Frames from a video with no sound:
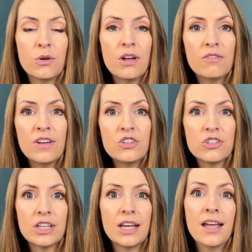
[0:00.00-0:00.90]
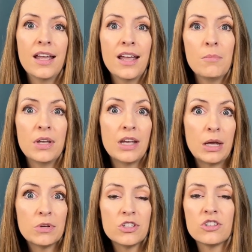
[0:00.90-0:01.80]
eventually being
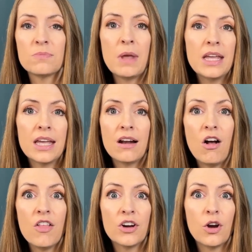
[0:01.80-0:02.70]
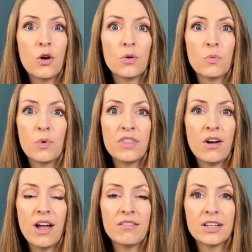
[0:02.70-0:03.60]
able to just make it on their own without
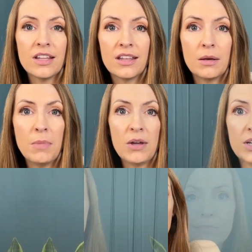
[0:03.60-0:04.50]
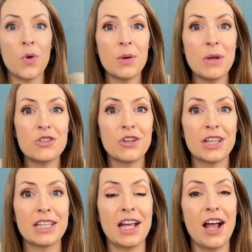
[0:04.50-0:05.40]
having to think about it. One major
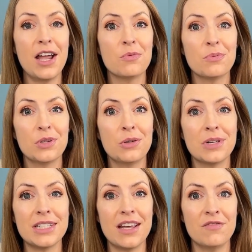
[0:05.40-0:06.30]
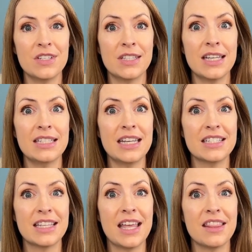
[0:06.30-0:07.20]
thing that I really want to emphasize
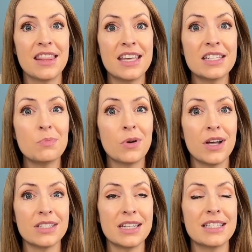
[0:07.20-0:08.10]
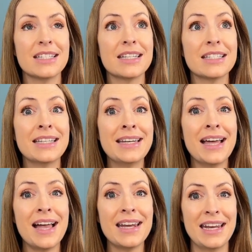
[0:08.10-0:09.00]
is that this process does
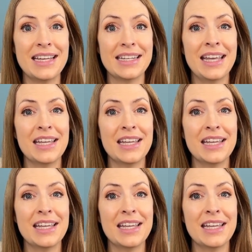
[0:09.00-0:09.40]
not need